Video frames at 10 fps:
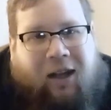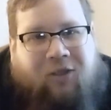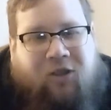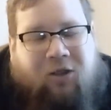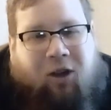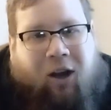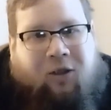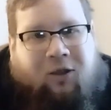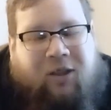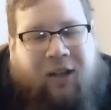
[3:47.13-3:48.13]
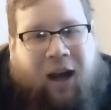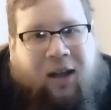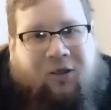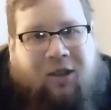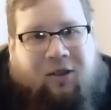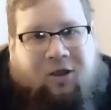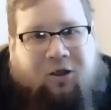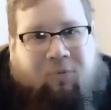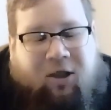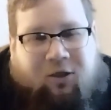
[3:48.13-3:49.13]
And she's talking to this Nazi, and then
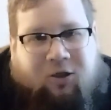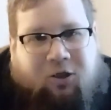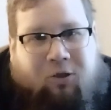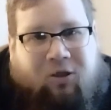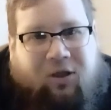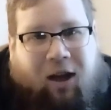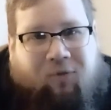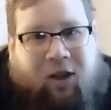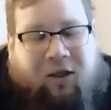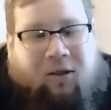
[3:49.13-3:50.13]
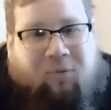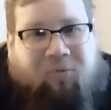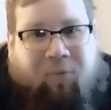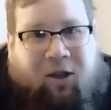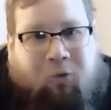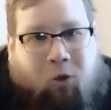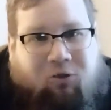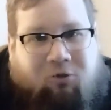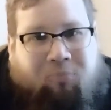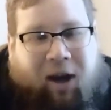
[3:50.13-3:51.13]
she meets this suicide victim who's being
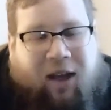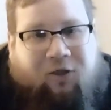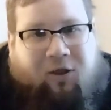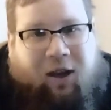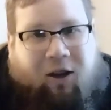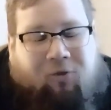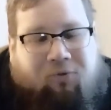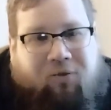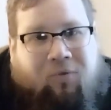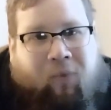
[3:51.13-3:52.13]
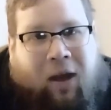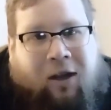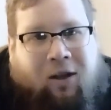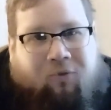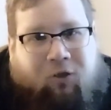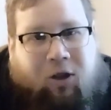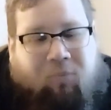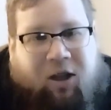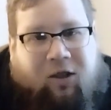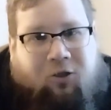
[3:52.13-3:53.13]
tortured by himself for
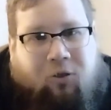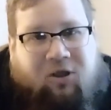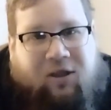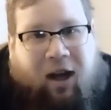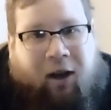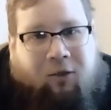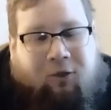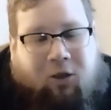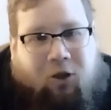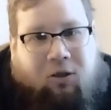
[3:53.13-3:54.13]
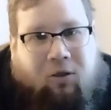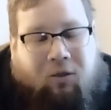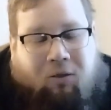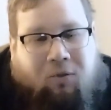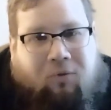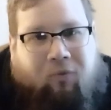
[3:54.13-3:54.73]
committing suicide over a girl.